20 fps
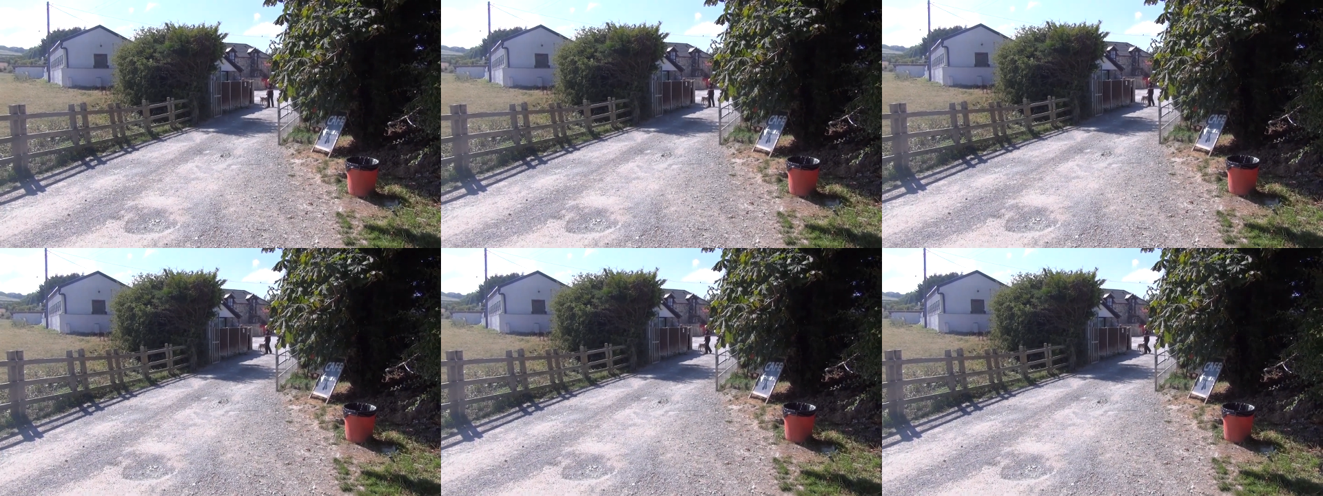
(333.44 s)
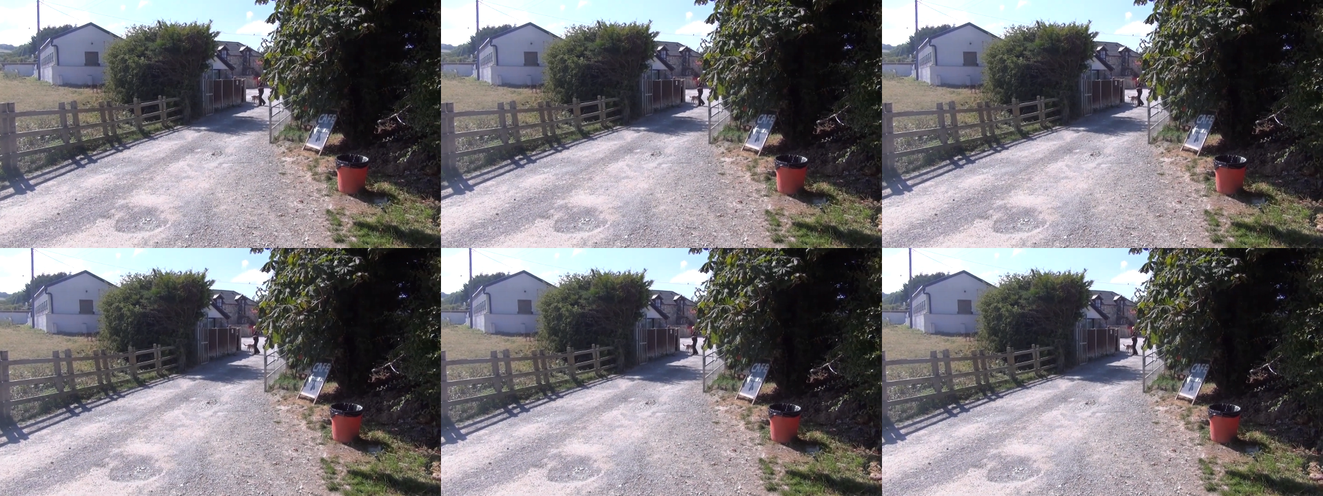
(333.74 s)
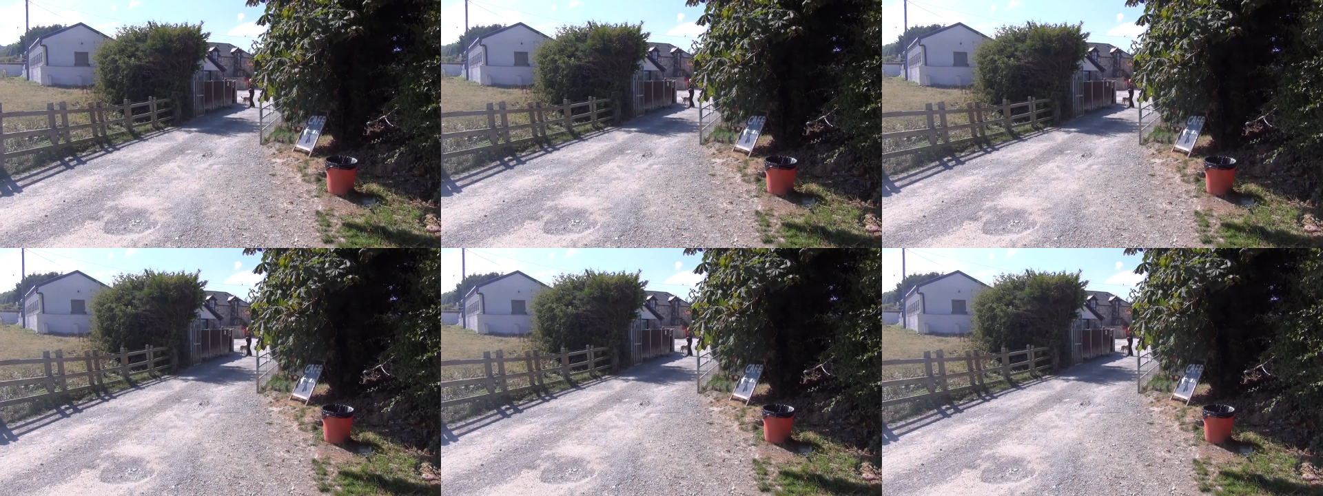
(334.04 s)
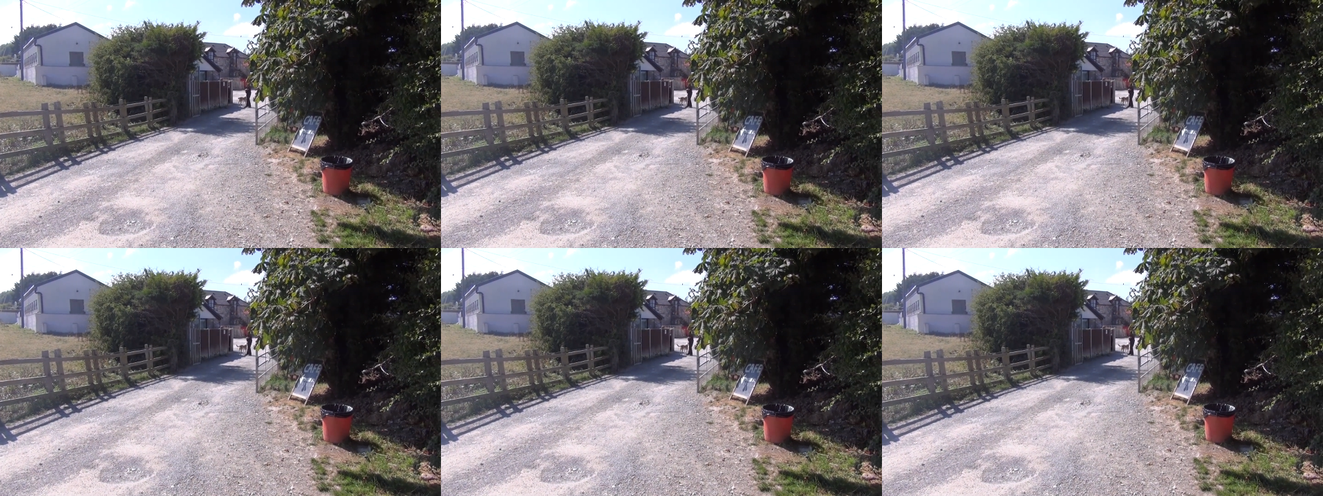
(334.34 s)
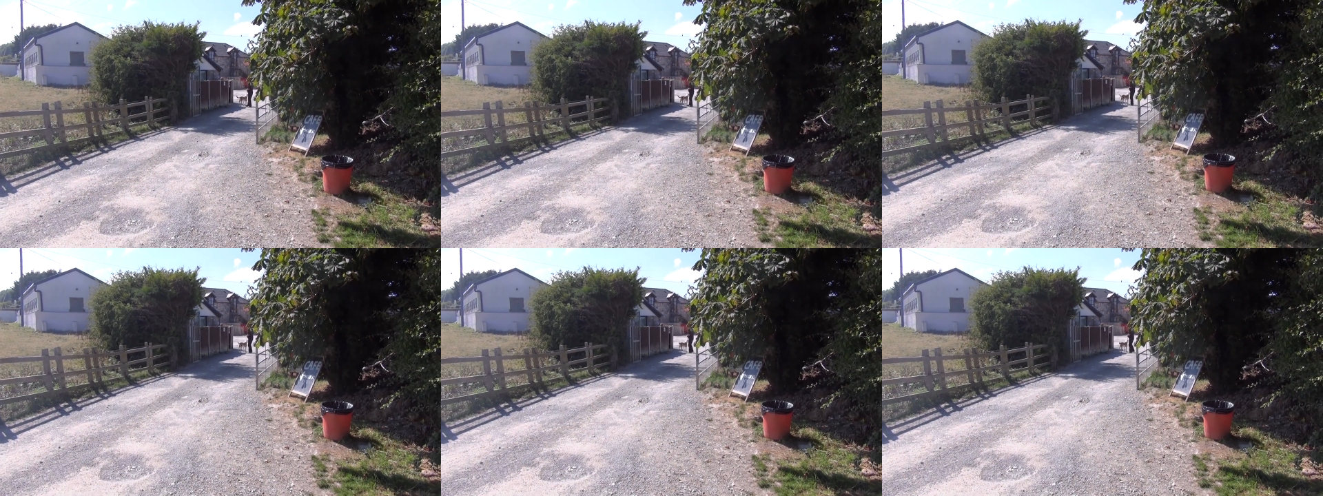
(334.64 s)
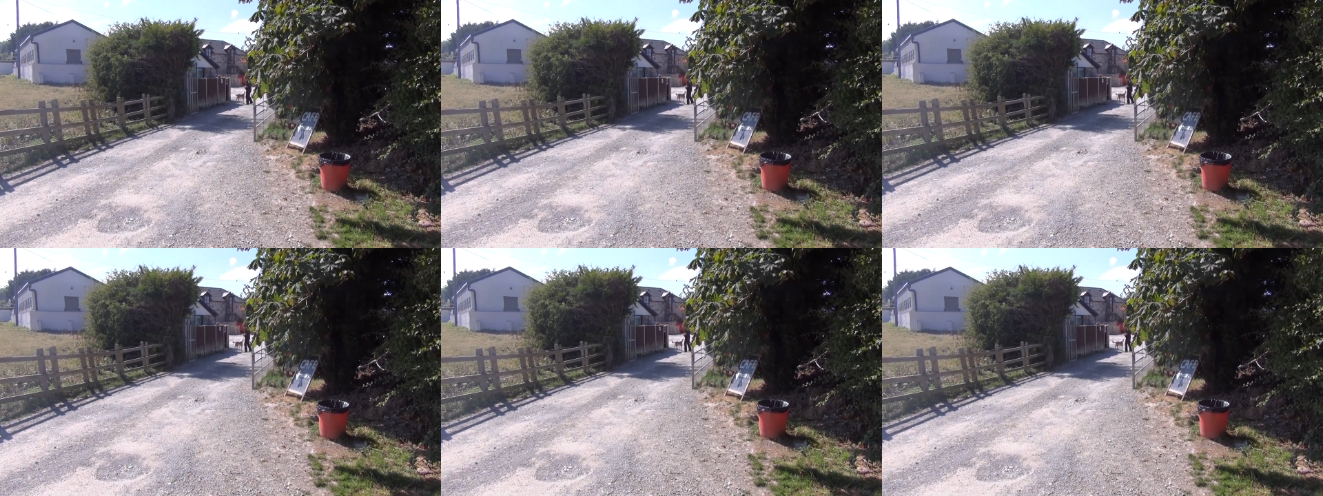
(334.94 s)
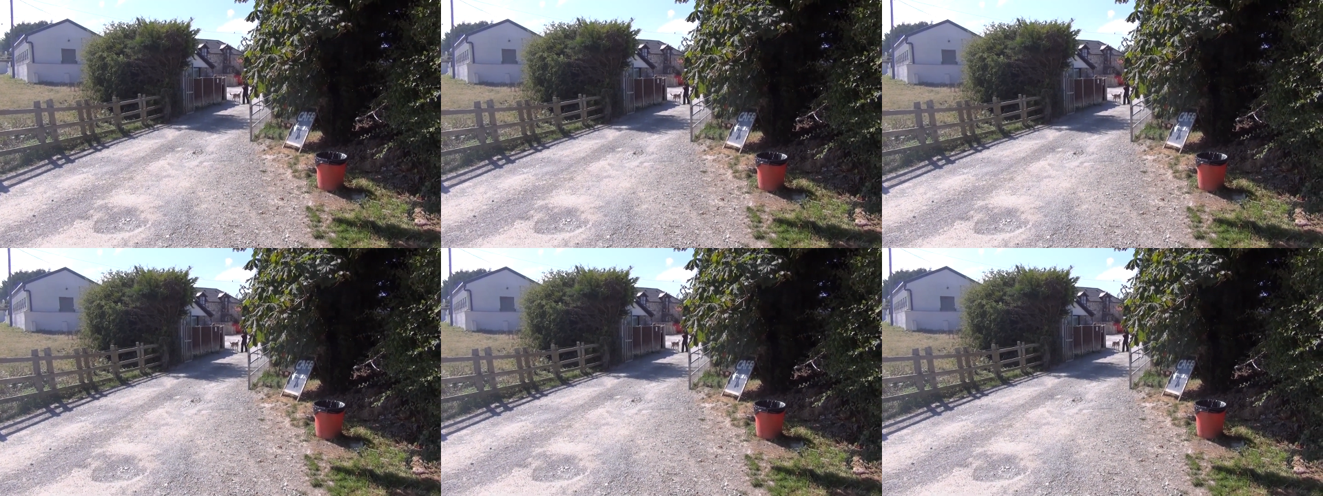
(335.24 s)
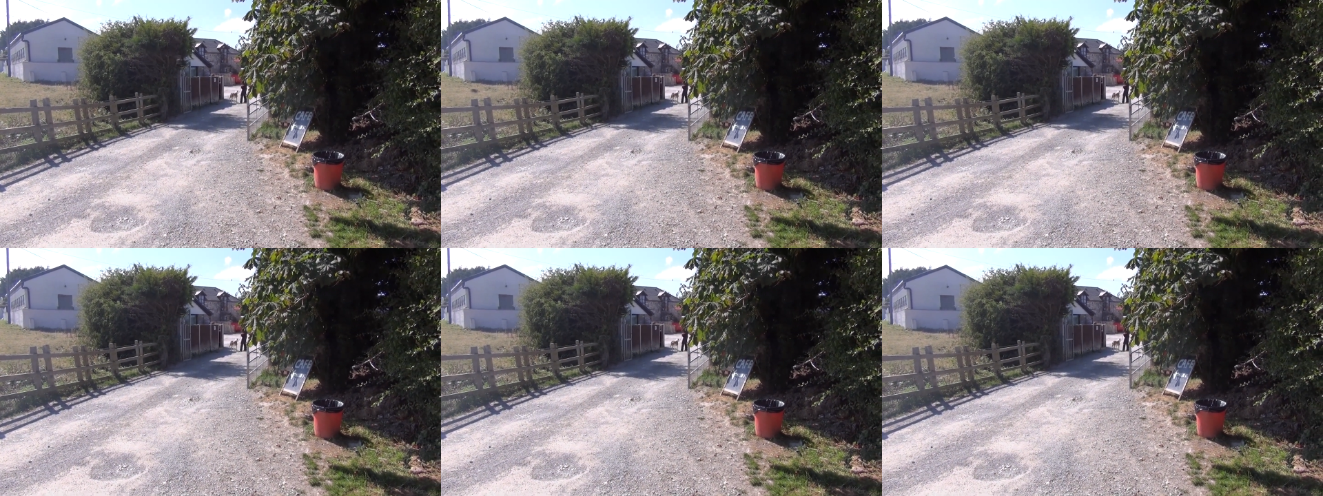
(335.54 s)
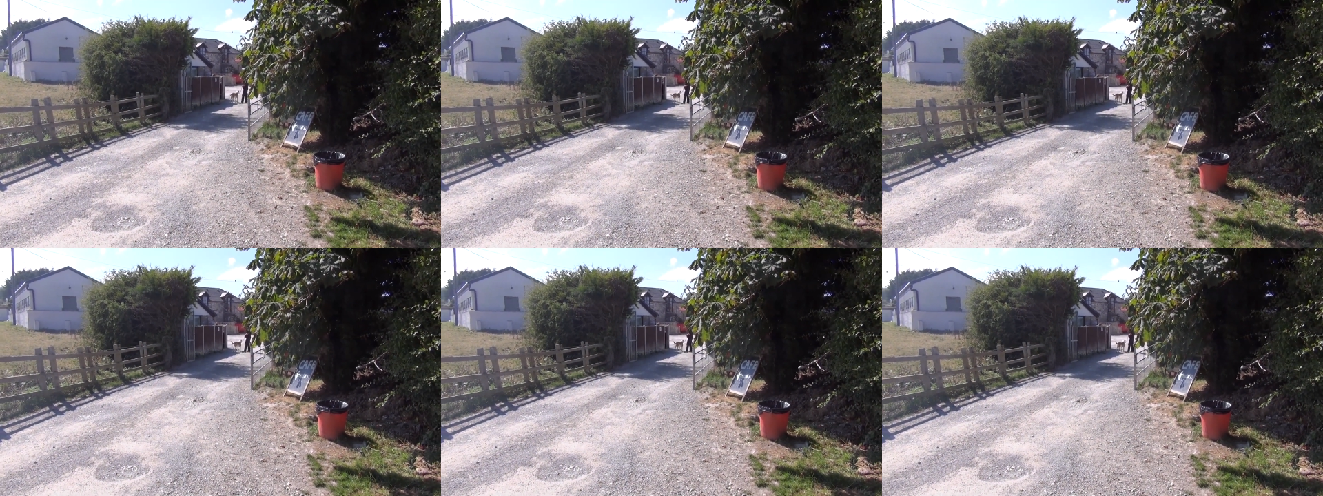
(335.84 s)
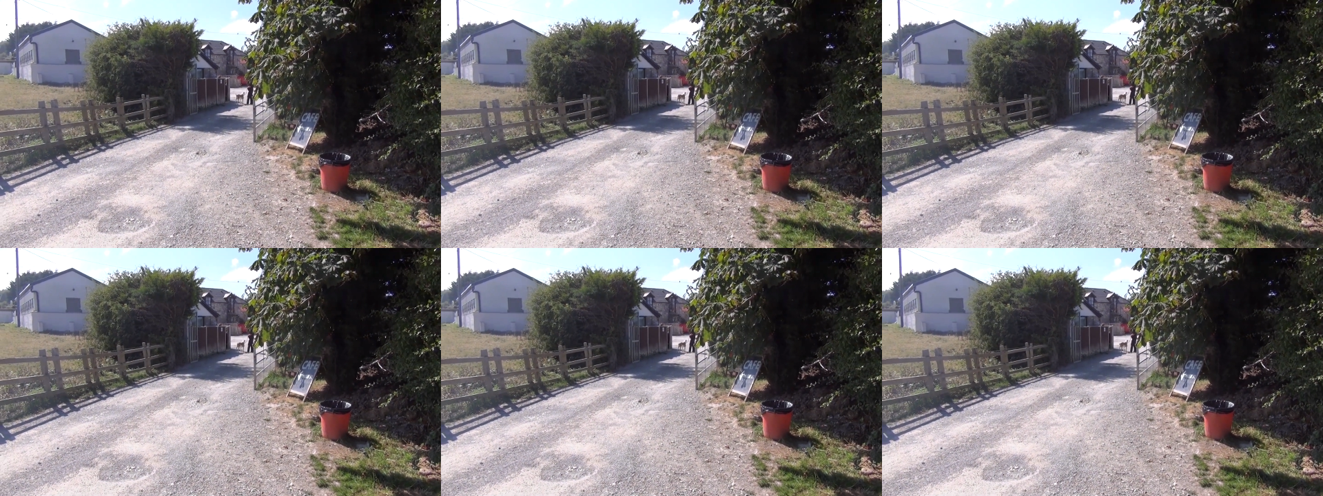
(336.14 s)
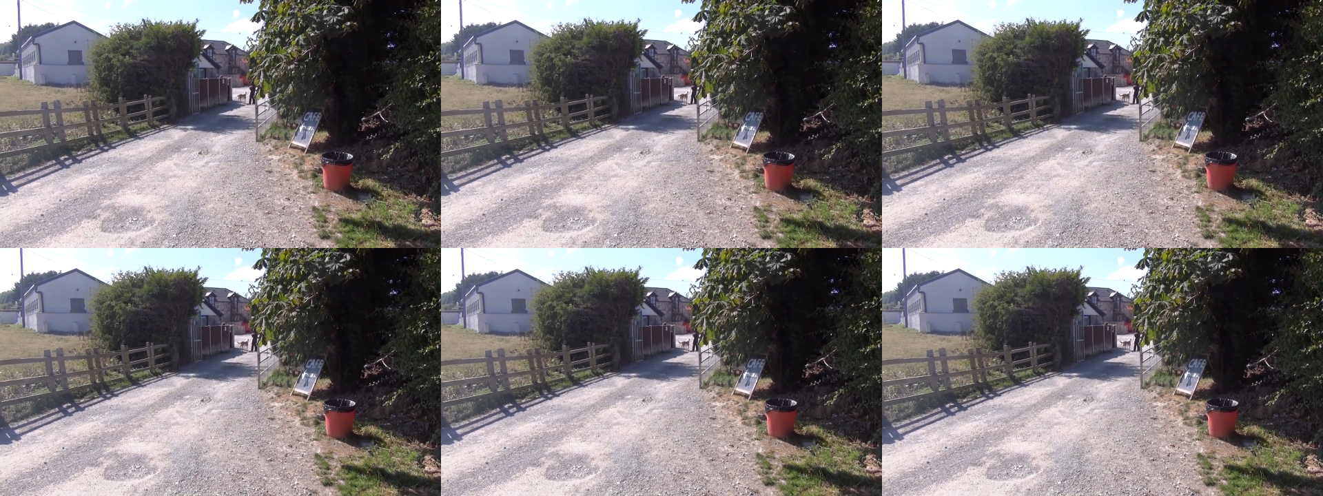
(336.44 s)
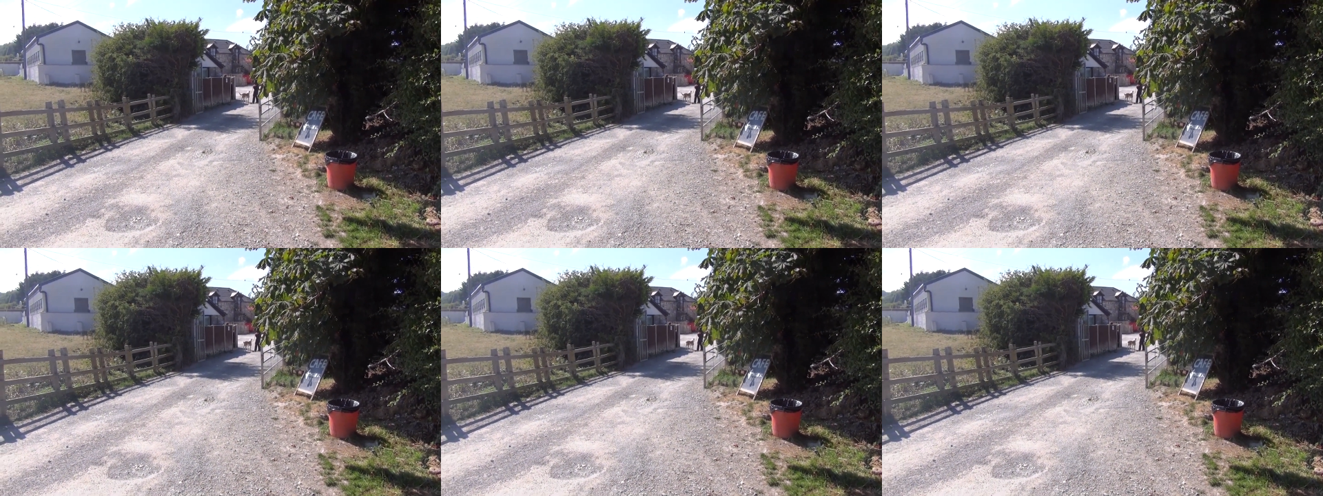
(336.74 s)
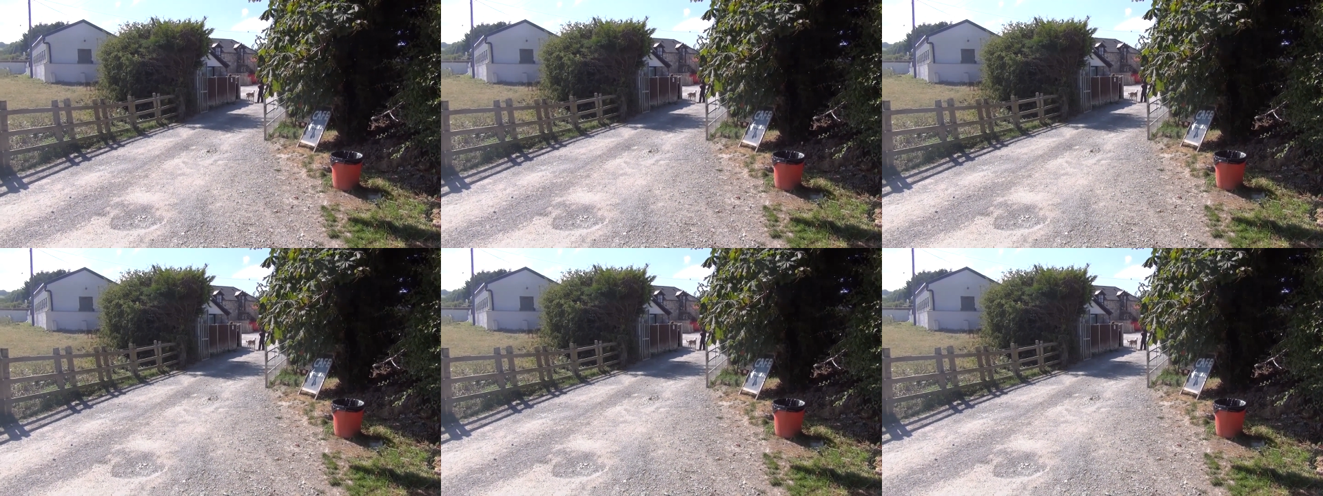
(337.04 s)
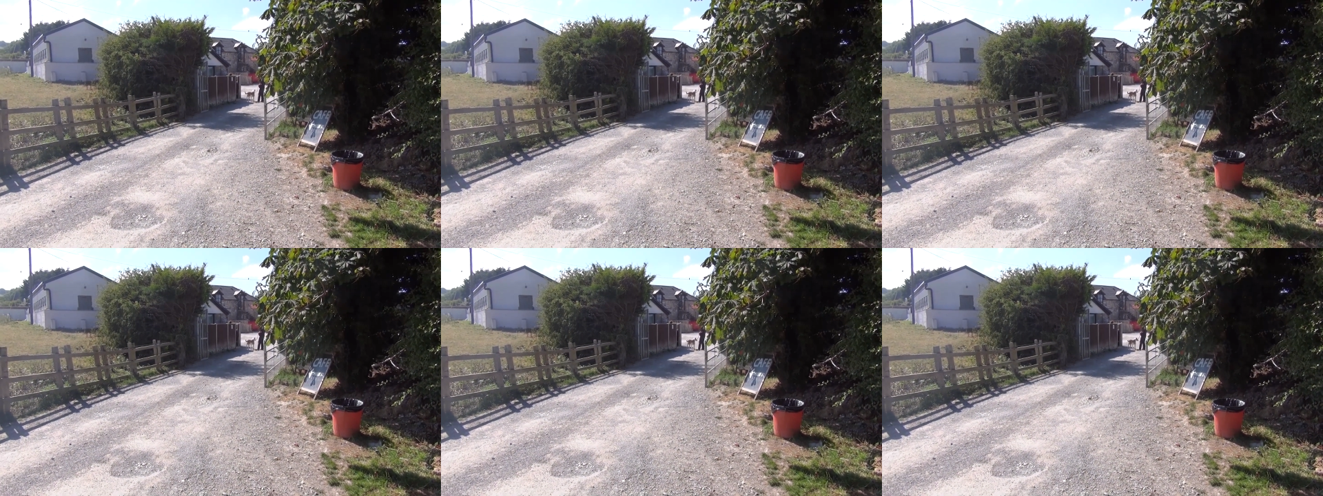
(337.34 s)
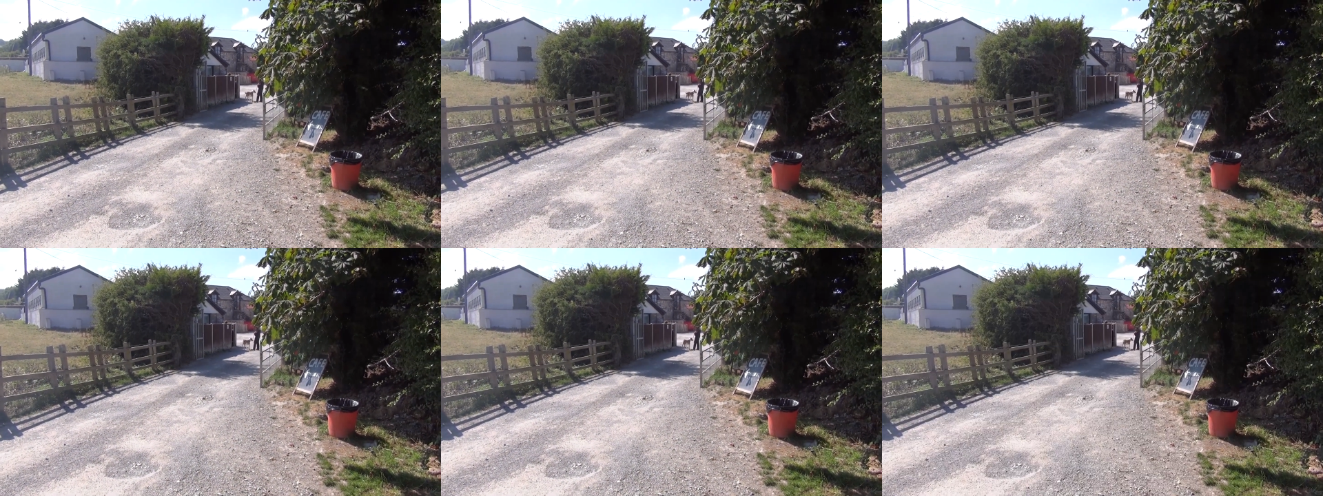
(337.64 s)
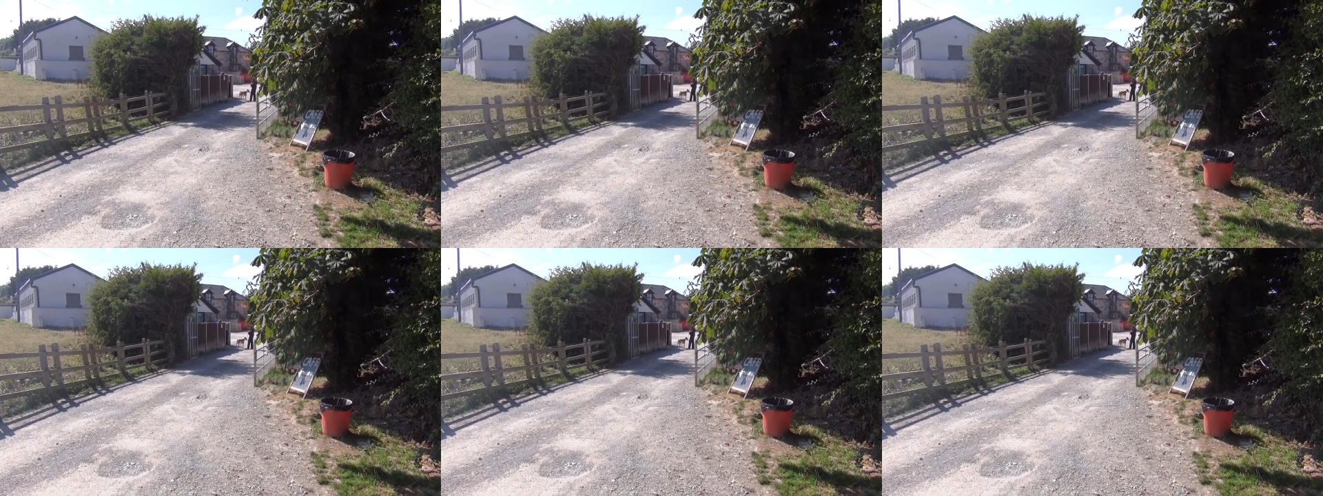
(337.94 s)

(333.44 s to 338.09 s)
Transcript: (no speaker visible)